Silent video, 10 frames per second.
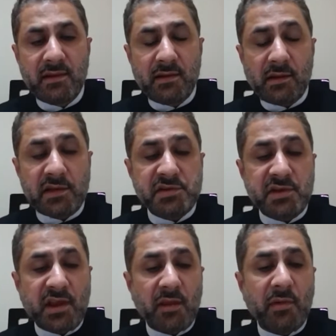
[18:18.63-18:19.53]
As she
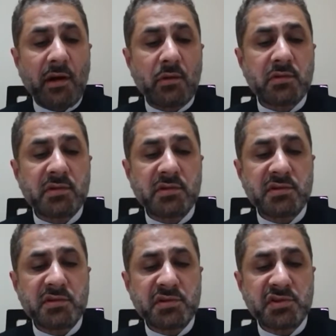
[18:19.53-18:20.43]
came out,
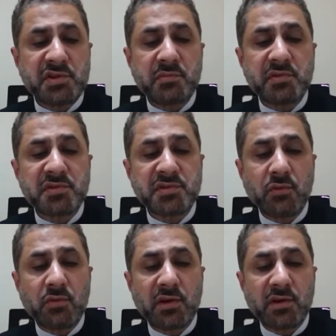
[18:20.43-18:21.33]
Shimr
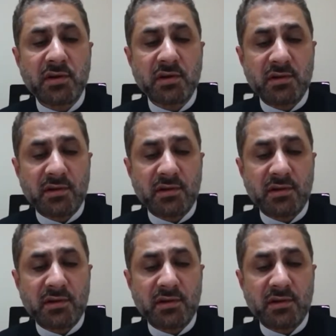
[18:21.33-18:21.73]
saw her.